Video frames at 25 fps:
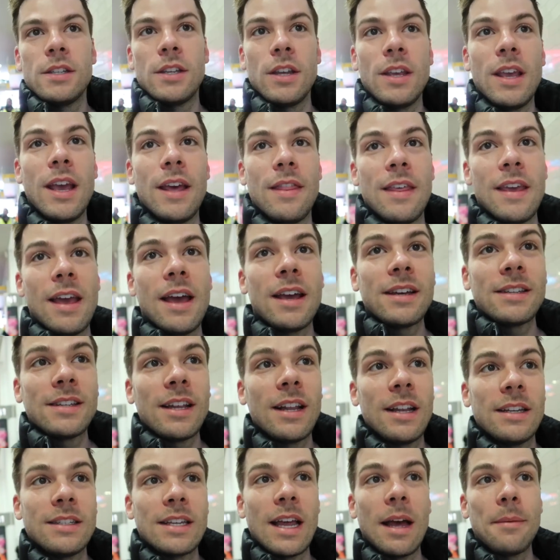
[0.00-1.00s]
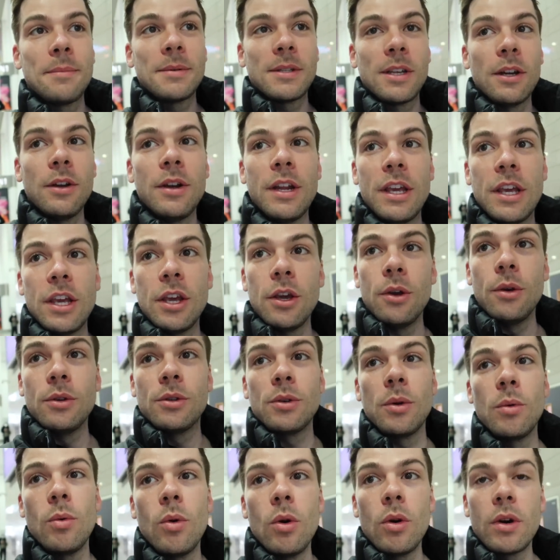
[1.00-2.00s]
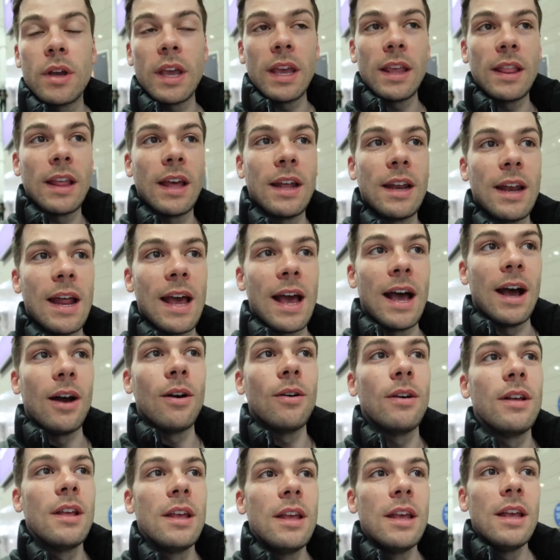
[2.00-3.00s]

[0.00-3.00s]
So yeah, the X L is absolutely huge. We're walking there now.